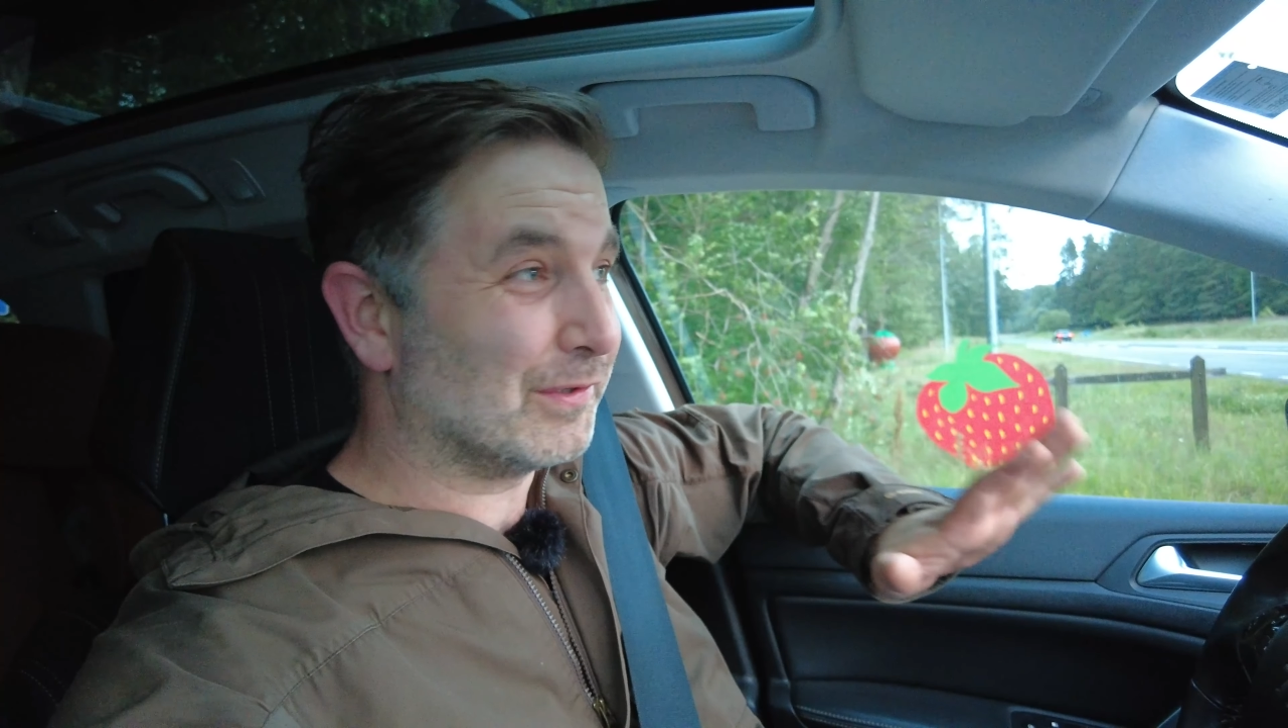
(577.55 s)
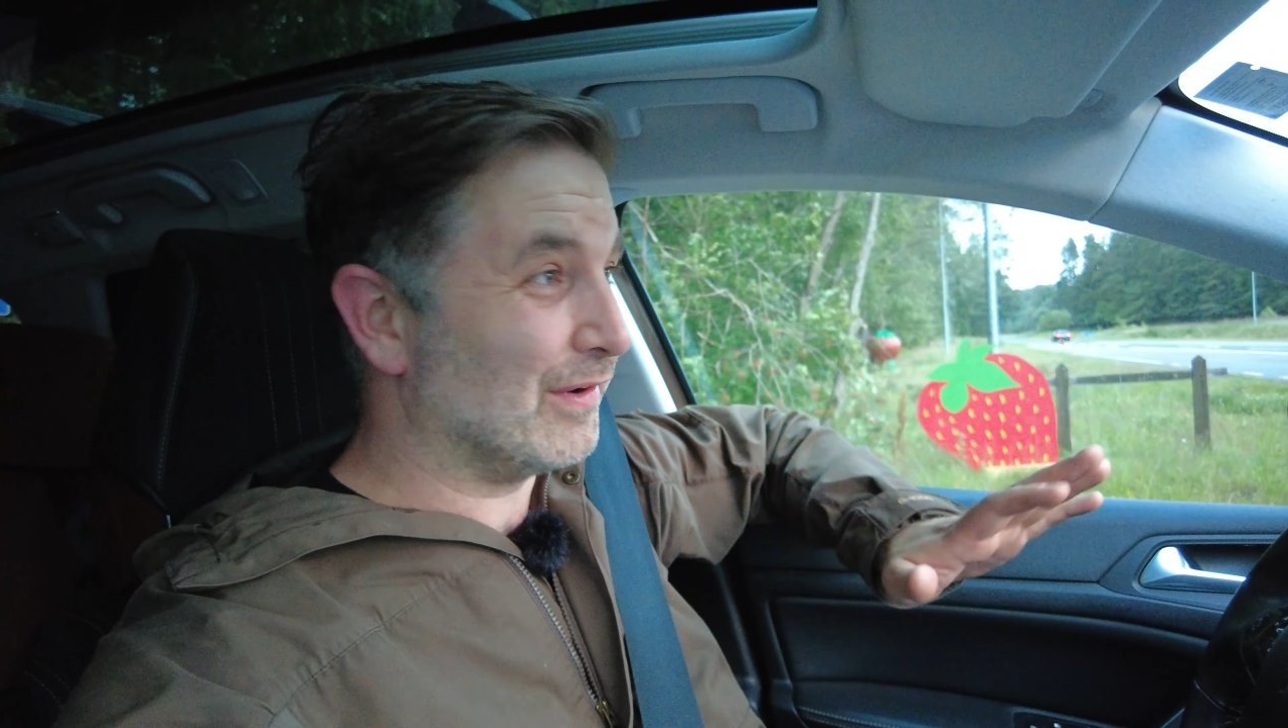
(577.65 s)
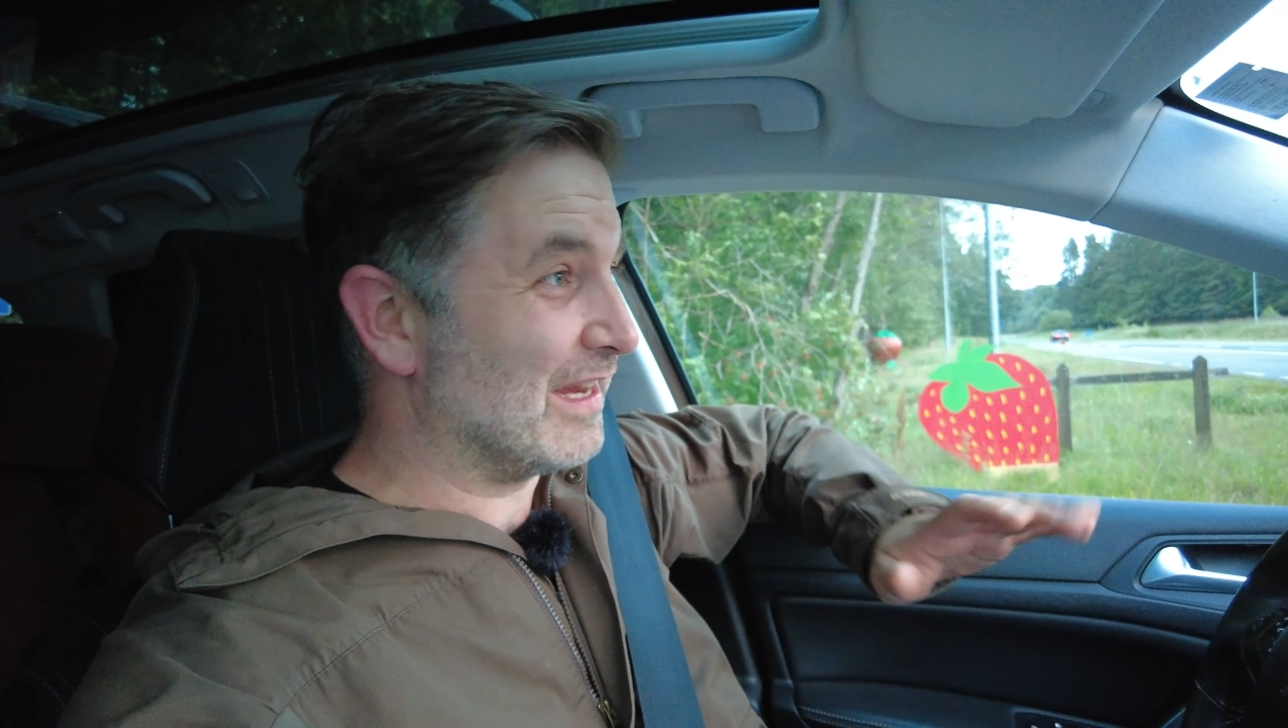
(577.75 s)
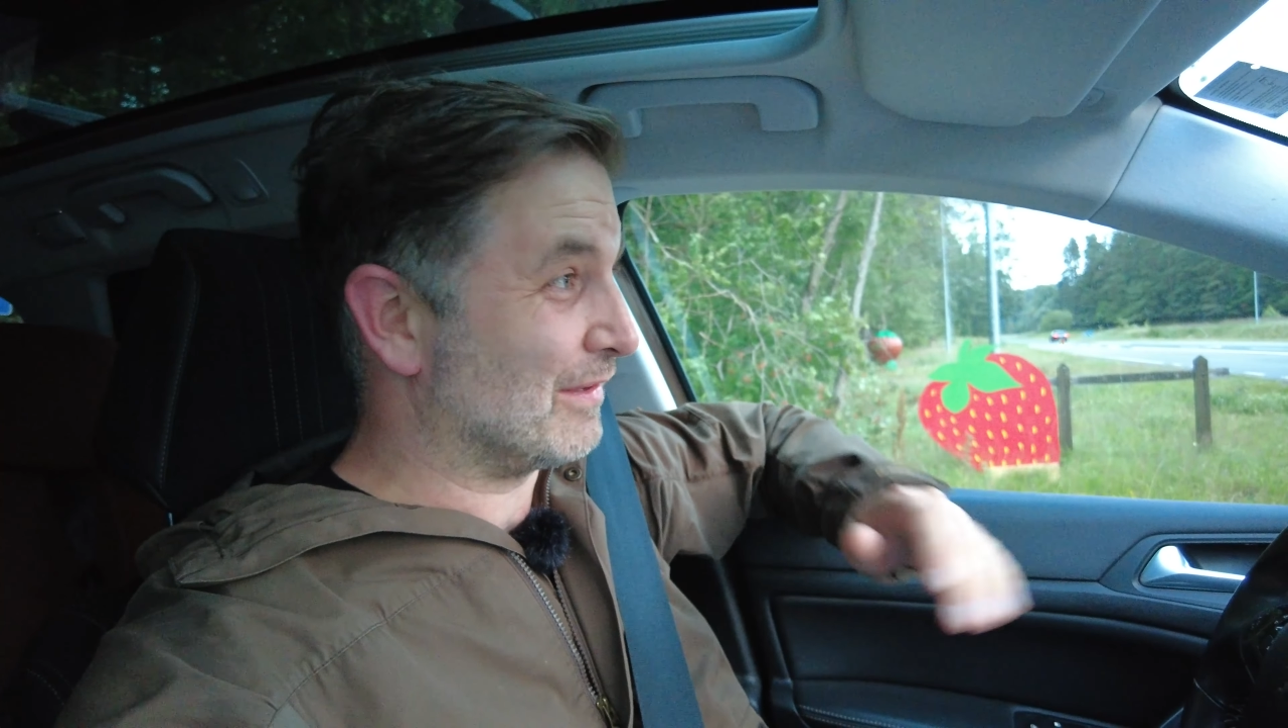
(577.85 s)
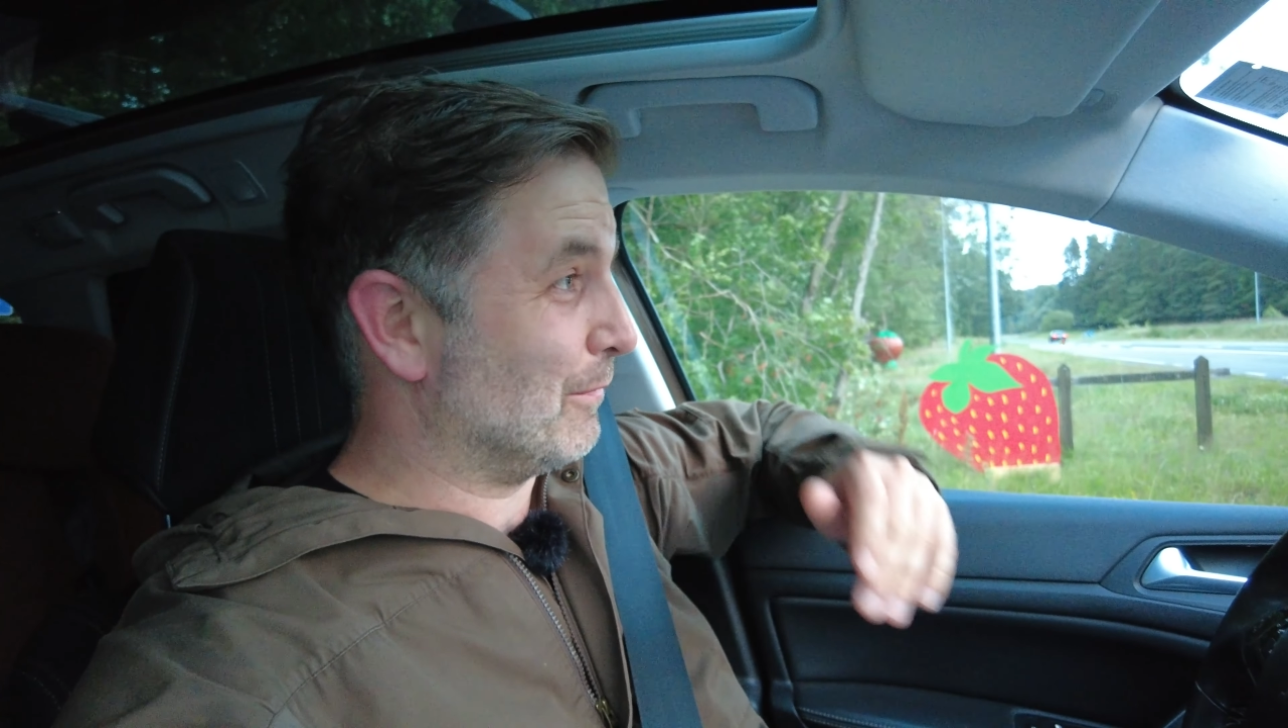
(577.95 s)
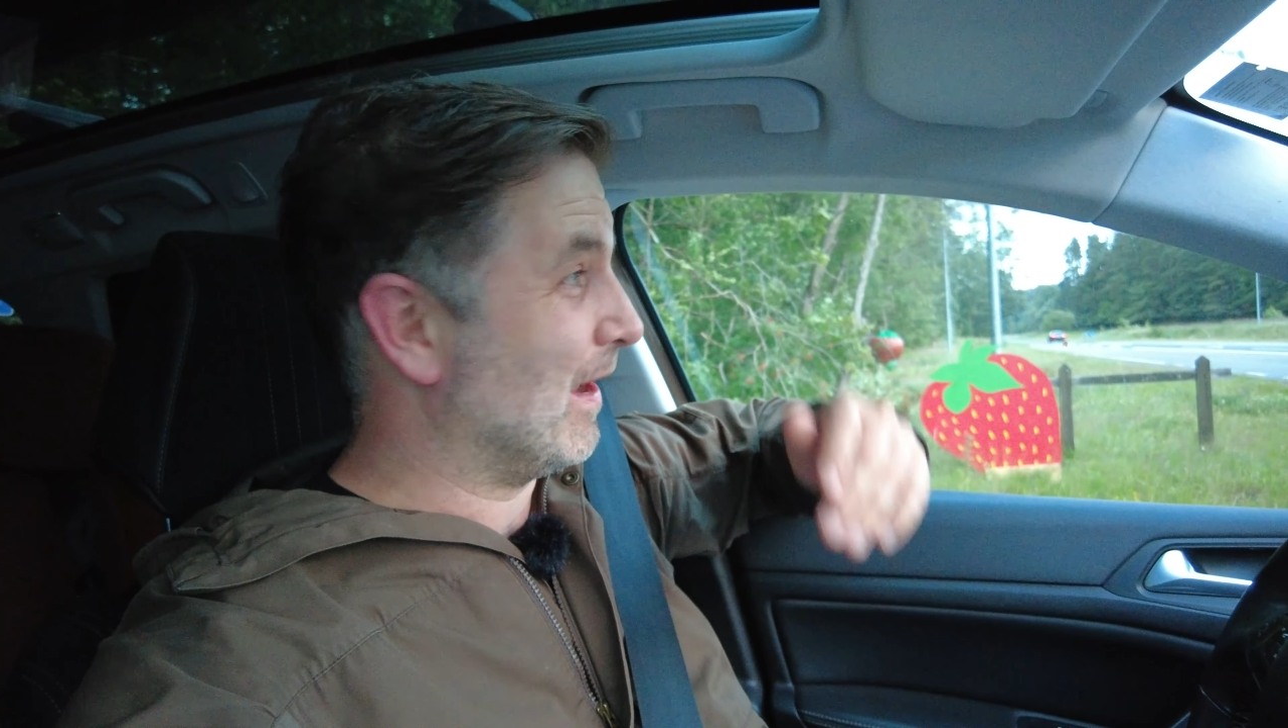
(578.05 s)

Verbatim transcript: crazy